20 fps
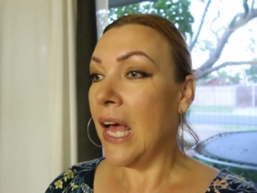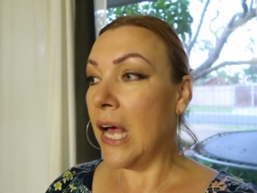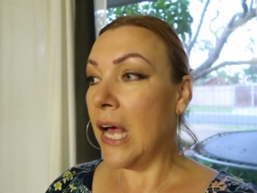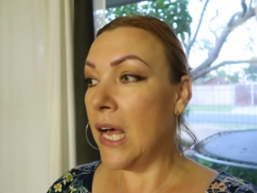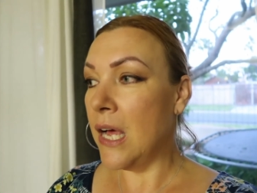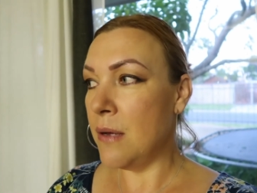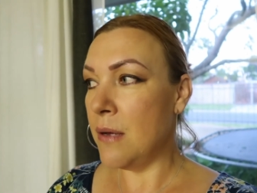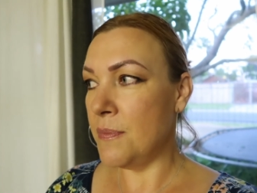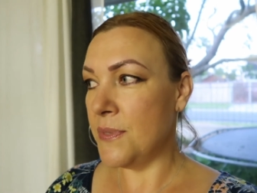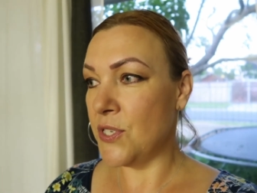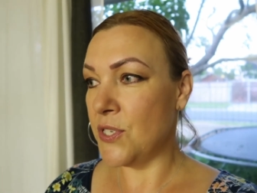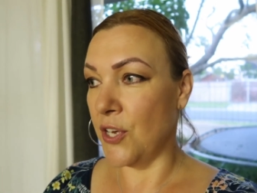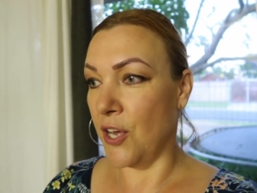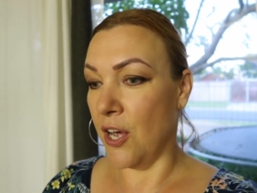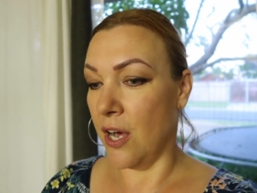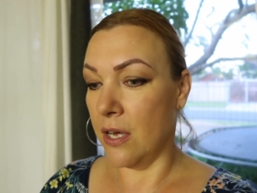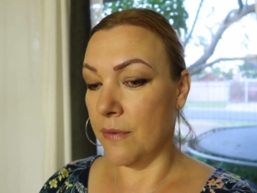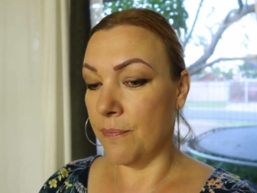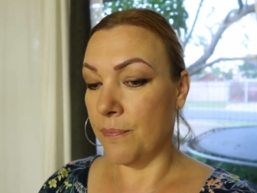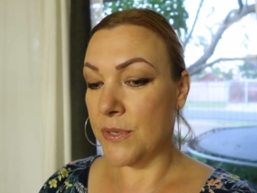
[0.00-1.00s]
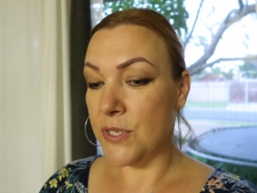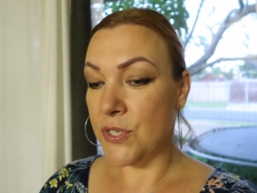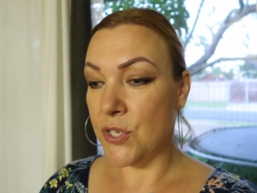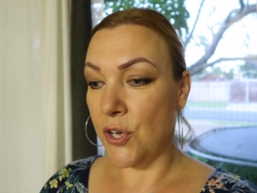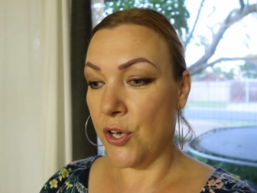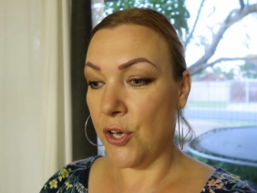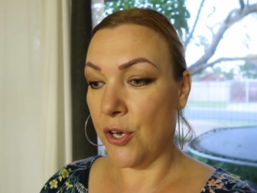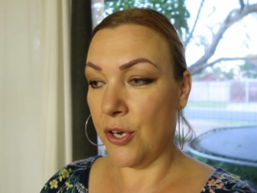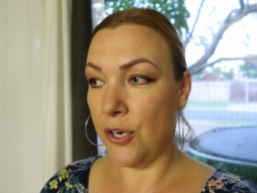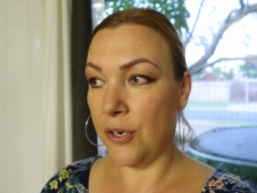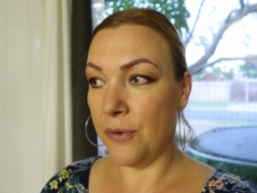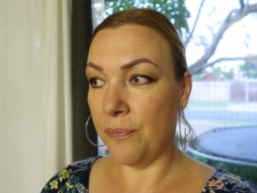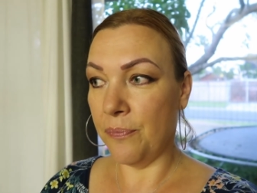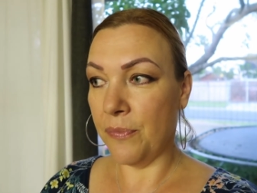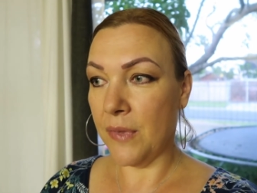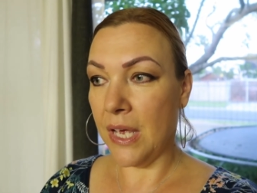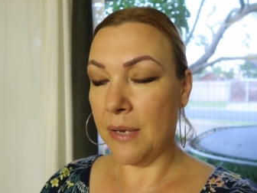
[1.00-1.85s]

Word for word: um, so yeah so